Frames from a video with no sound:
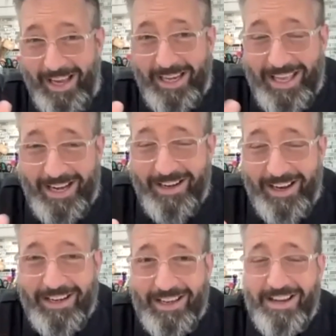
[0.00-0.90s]
I get it.
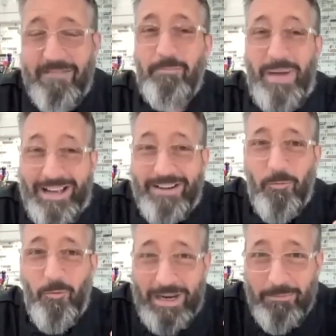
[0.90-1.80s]
I get it. But
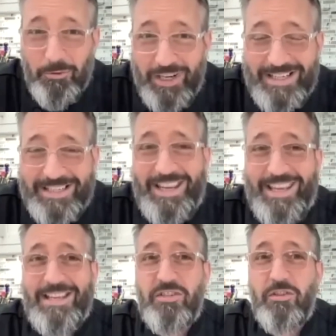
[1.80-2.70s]
what I'm trying to say
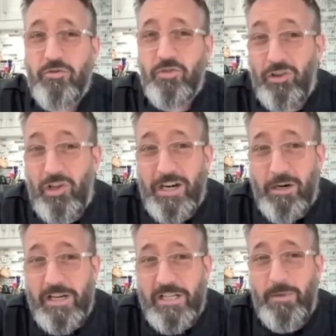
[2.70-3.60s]
is there's a lot of
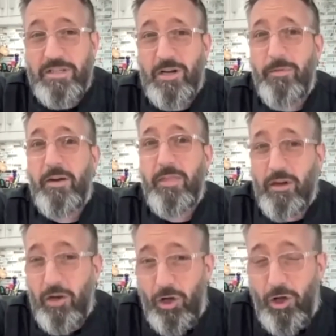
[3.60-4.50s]
recipes out there
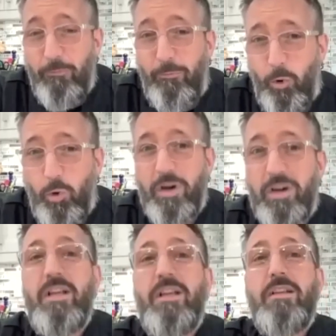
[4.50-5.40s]
that call
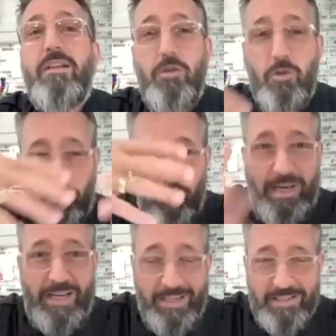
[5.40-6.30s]
for you
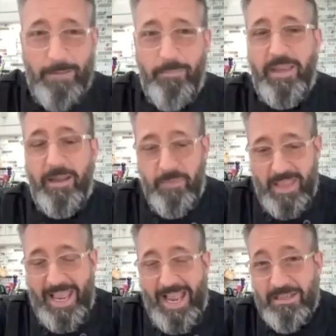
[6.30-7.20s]
creating something
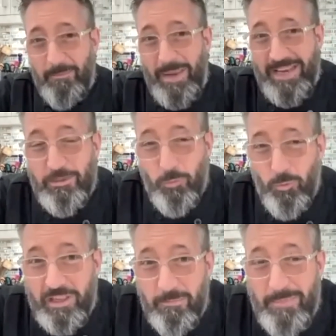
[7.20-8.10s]
as a base
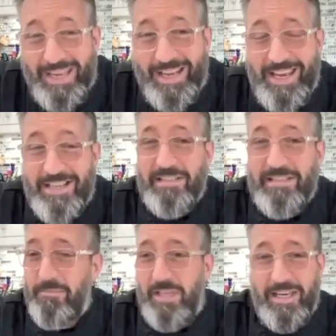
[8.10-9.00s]
with mayonnaise.
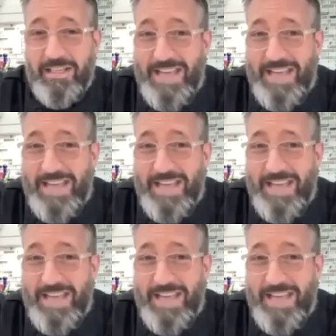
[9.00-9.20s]
Take a